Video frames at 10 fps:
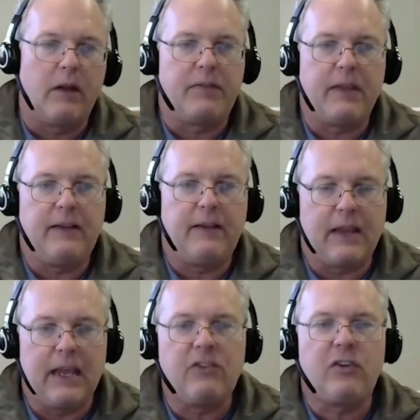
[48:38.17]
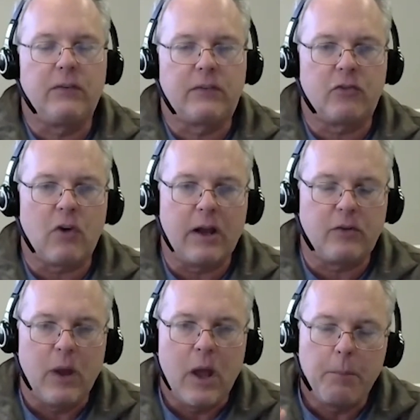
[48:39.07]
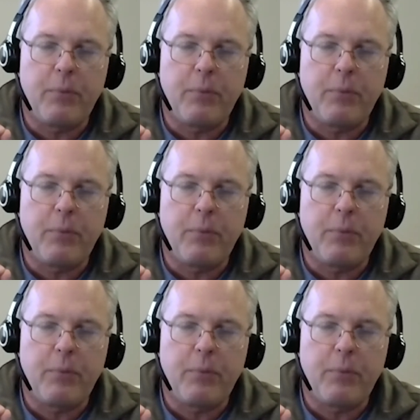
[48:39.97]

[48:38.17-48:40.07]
of these issues to try to